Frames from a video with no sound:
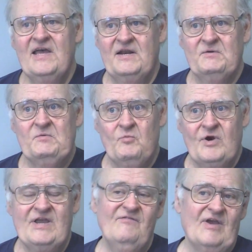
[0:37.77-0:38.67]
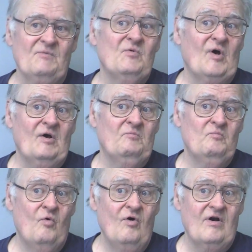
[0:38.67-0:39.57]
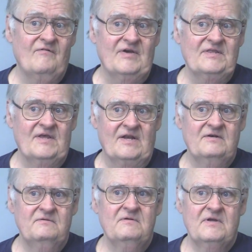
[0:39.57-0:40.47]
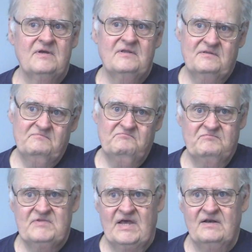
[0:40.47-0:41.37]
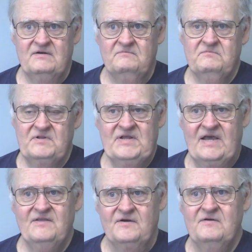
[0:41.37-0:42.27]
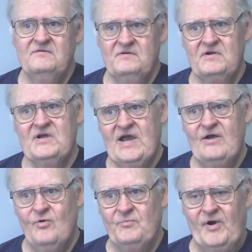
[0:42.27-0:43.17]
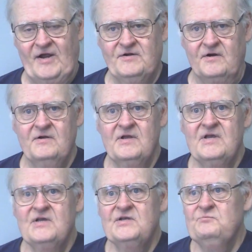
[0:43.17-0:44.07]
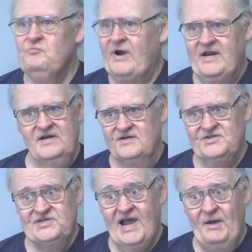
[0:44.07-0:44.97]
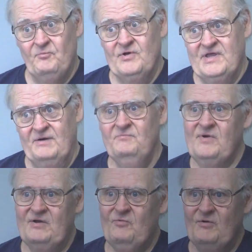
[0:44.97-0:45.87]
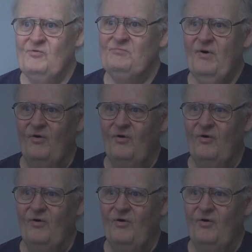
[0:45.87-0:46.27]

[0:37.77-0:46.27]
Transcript: and were giving more of it than the other chiropractor. But I didn't stop with him. I went with